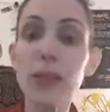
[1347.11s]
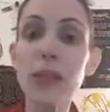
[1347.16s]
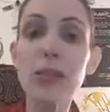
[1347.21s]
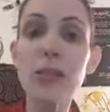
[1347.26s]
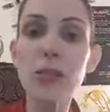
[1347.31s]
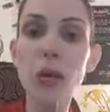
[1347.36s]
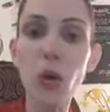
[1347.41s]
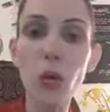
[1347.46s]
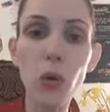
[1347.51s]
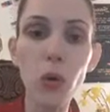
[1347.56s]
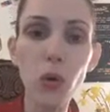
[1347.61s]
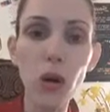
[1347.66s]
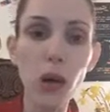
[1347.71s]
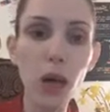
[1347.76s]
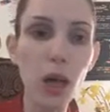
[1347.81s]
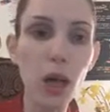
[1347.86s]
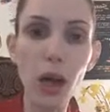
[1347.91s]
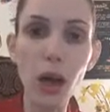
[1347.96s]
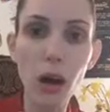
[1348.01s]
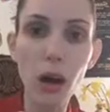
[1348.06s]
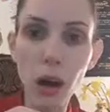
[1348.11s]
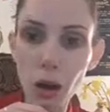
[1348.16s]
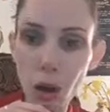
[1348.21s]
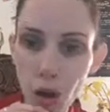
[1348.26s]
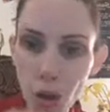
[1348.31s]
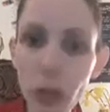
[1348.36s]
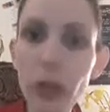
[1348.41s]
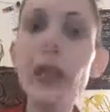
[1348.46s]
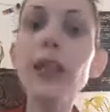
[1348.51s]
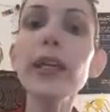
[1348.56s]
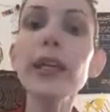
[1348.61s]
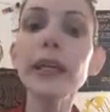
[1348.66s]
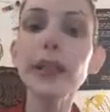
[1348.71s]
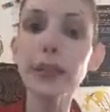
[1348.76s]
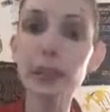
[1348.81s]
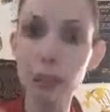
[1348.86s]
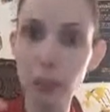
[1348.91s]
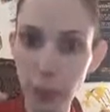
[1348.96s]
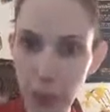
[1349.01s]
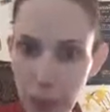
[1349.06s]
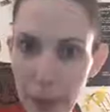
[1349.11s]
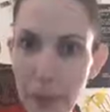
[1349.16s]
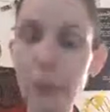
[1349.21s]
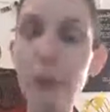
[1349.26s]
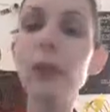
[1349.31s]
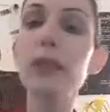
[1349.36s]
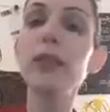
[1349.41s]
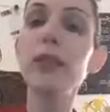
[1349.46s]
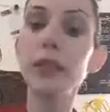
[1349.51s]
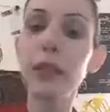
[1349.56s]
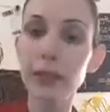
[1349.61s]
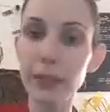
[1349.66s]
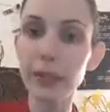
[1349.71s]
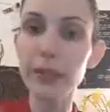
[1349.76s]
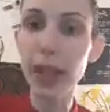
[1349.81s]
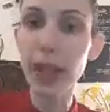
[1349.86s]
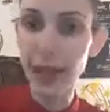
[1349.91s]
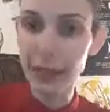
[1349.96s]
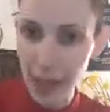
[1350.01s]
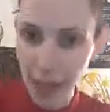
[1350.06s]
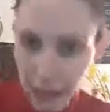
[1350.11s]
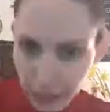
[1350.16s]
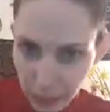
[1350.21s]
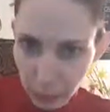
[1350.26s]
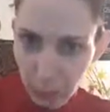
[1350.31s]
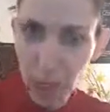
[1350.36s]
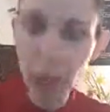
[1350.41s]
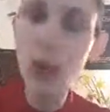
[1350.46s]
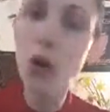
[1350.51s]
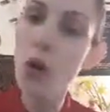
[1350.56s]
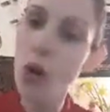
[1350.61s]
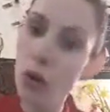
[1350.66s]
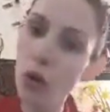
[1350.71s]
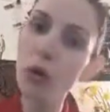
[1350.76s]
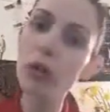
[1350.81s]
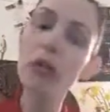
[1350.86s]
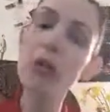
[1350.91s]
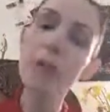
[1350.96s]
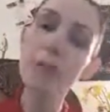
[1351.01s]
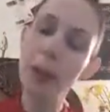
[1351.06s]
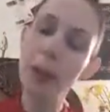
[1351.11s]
So only the people in the academy, only